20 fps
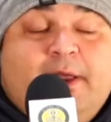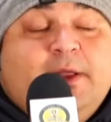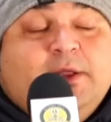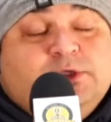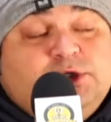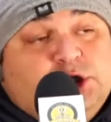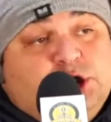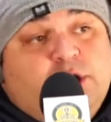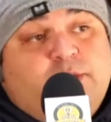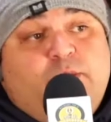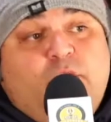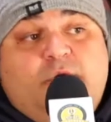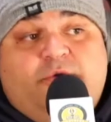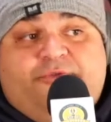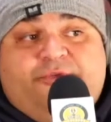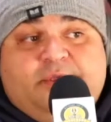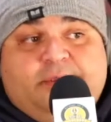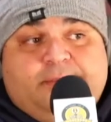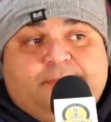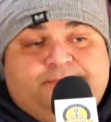It's a good
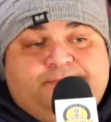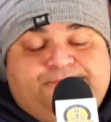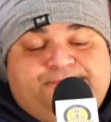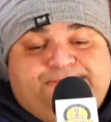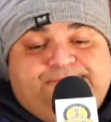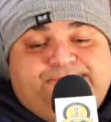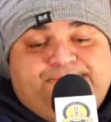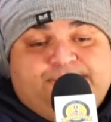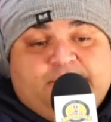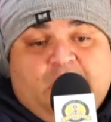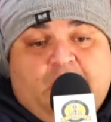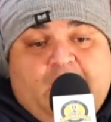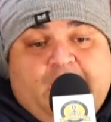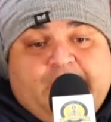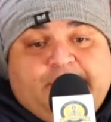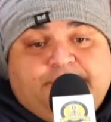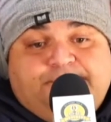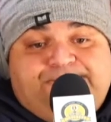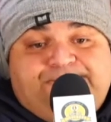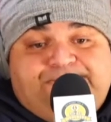movie, all
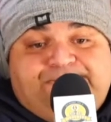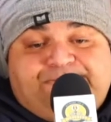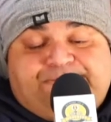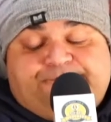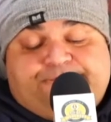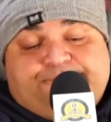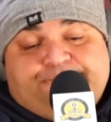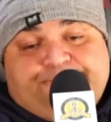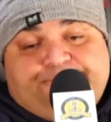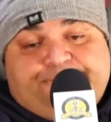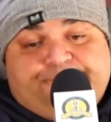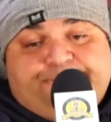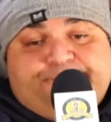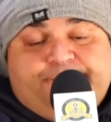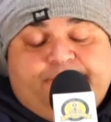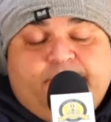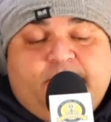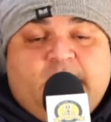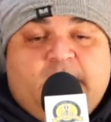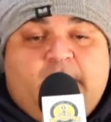right?
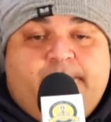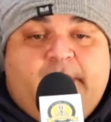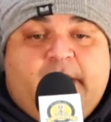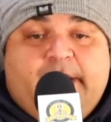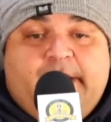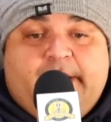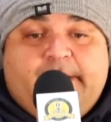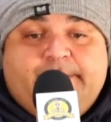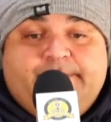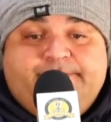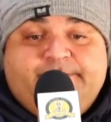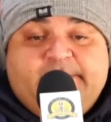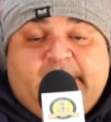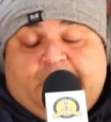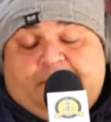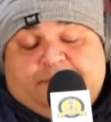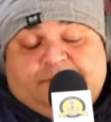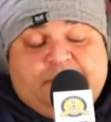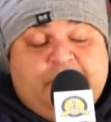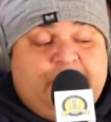But yeah.
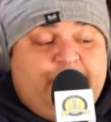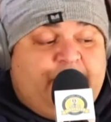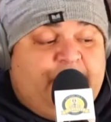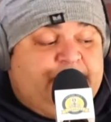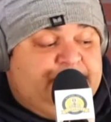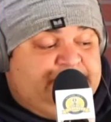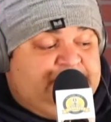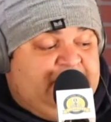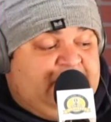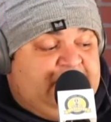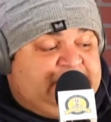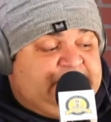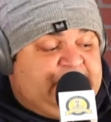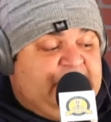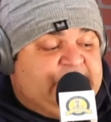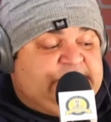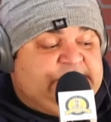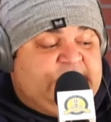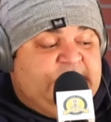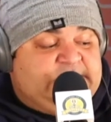So anyway, so
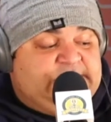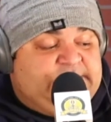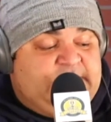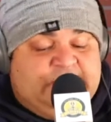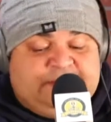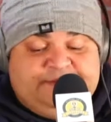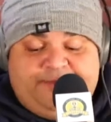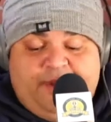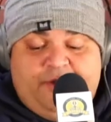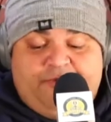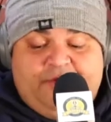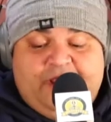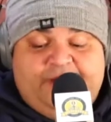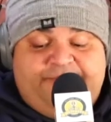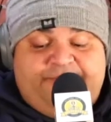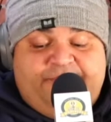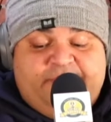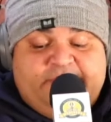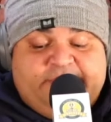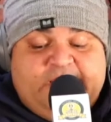that's my
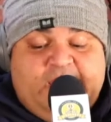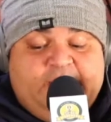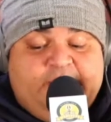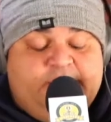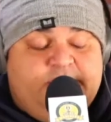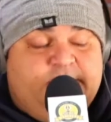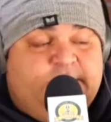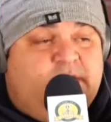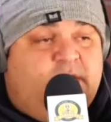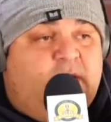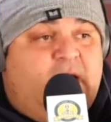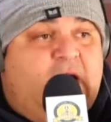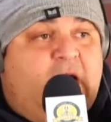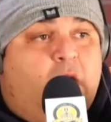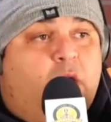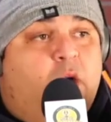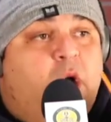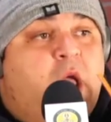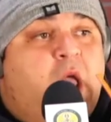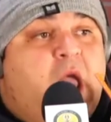rant for the day. You know
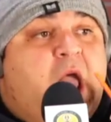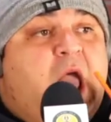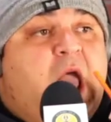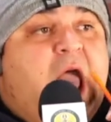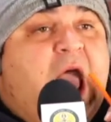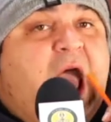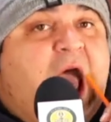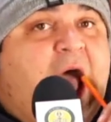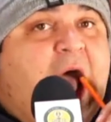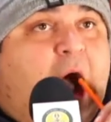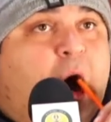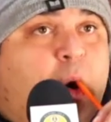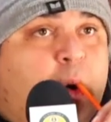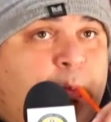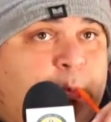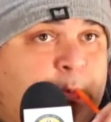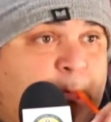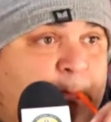how